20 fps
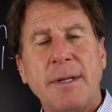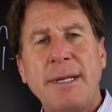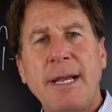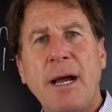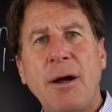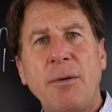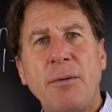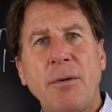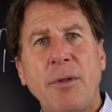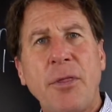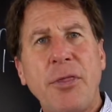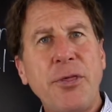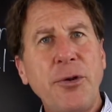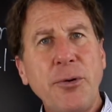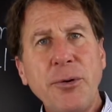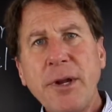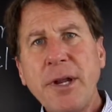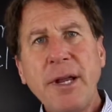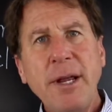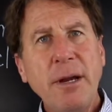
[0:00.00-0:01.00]
Now,
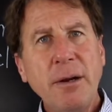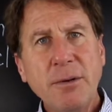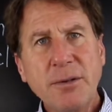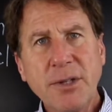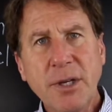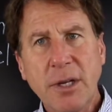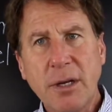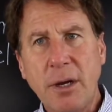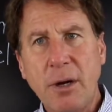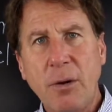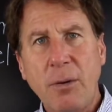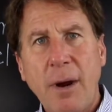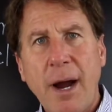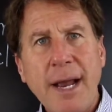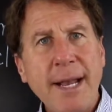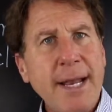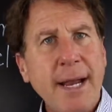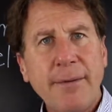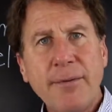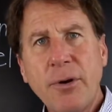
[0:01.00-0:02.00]
30 years ago,
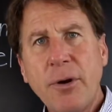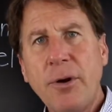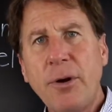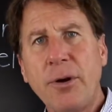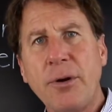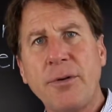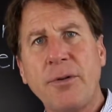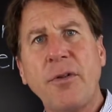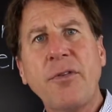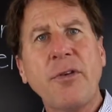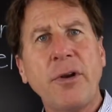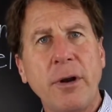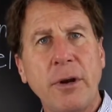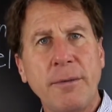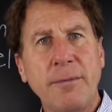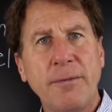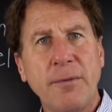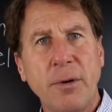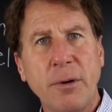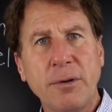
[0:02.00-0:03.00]
I never heard the
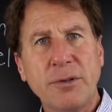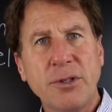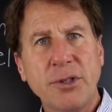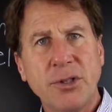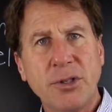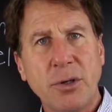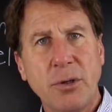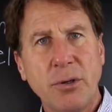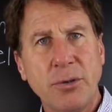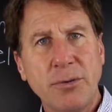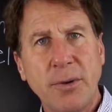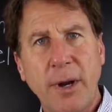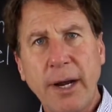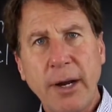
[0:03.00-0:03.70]
term frozen shoulder.